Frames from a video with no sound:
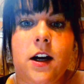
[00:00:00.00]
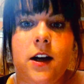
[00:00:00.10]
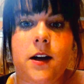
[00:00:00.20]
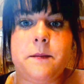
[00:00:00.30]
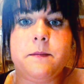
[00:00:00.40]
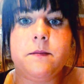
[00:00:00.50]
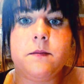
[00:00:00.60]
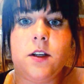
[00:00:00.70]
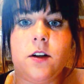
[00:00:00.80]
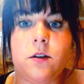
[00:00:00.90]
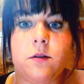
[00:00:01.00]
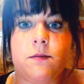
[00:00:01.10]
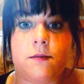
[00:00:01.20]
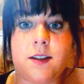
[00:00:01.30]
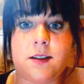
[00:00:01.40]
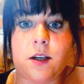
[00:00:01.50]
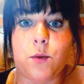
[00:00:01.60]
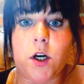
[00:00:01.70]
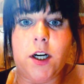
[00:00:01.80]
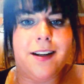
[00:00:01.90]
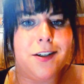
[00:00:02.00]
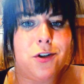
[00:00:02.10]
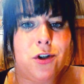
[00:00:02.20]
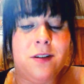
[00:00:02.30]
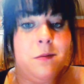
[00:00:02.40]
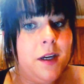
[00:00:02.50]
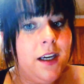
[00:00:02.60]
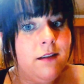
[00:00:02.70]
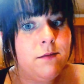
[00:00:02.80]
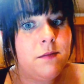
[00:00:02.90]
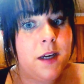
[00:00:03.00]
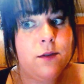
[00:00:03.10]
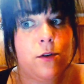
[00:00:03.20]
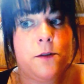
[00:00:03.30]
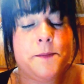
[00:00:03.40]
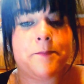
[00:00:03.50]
you know, the C word, it shouldn't be painful.